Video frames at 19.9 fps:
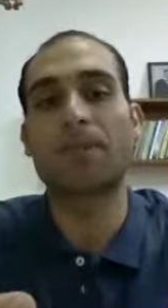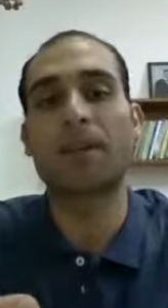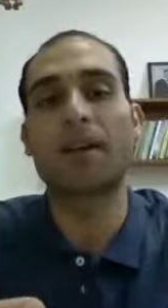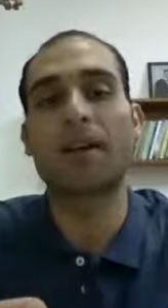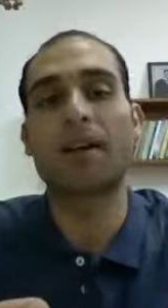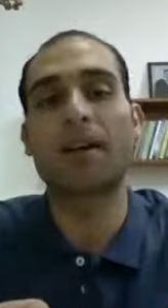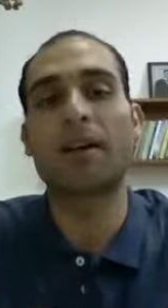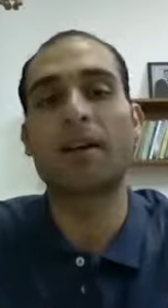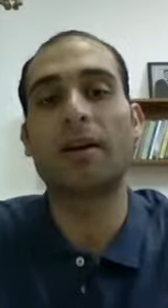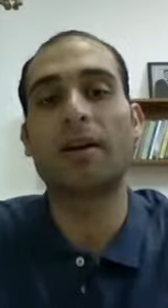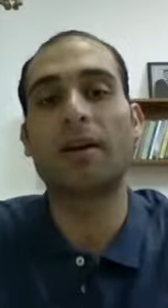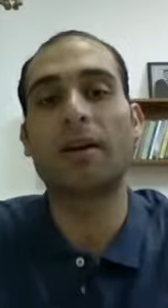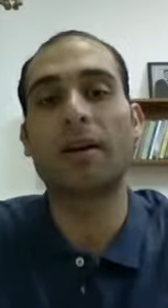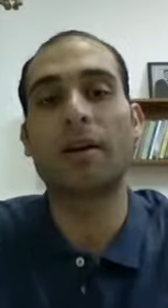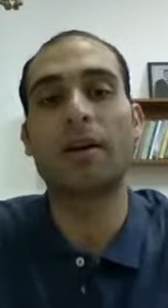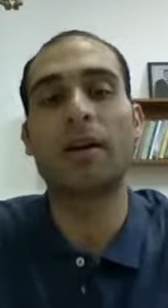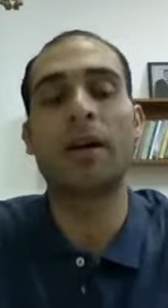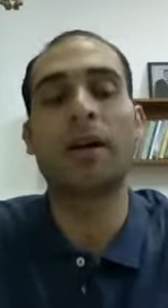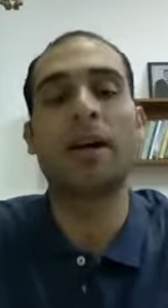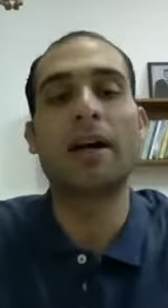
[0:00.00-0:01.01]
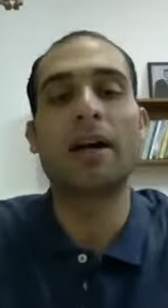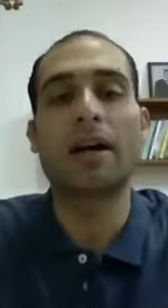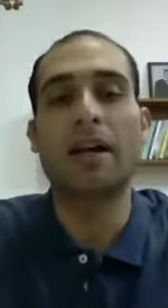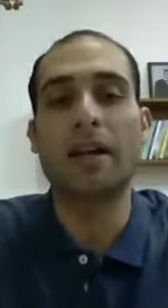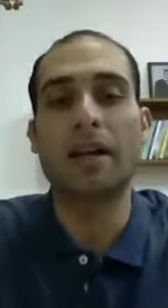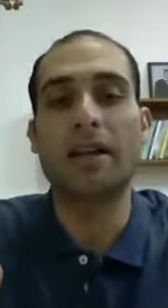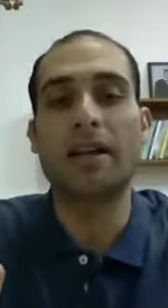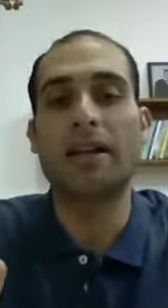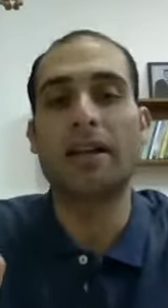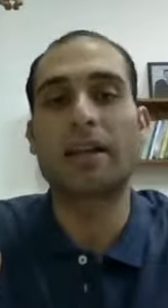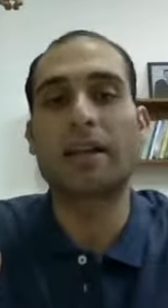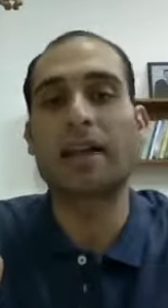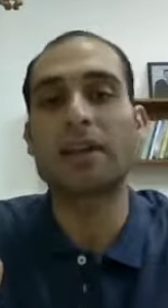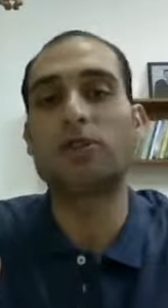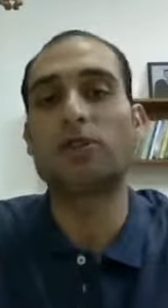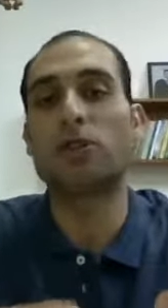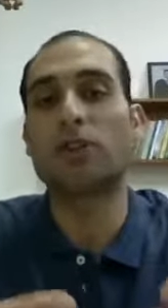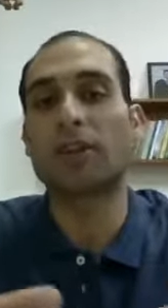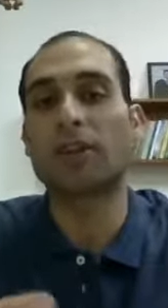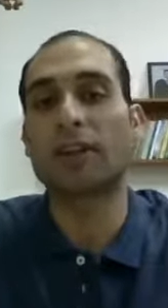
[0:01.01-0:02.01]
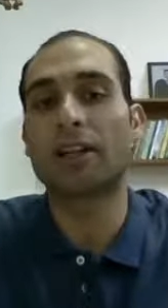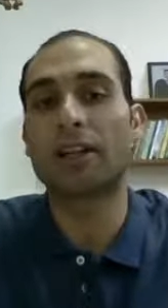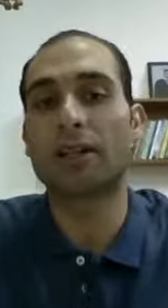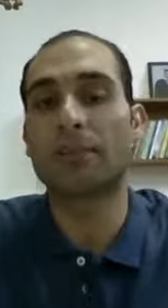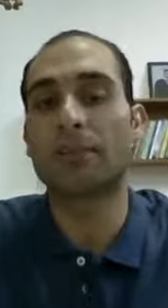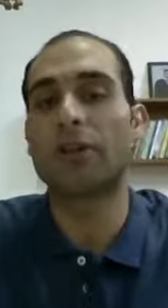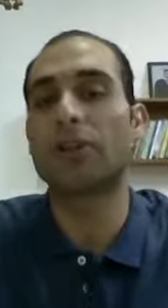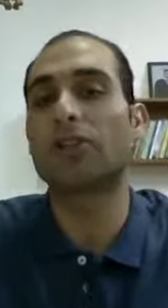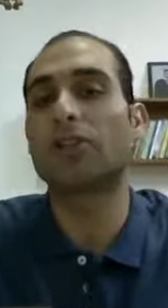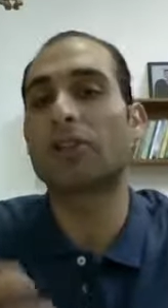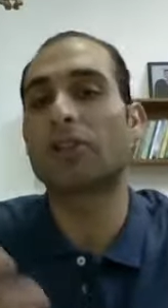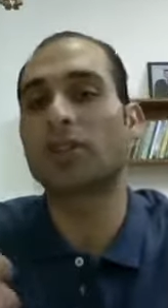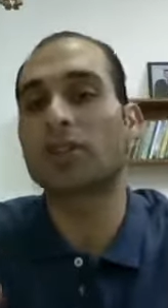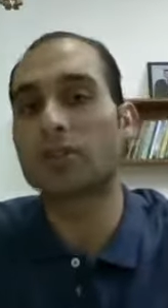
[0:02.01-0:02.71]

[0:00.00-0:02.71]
can tolerate pressure.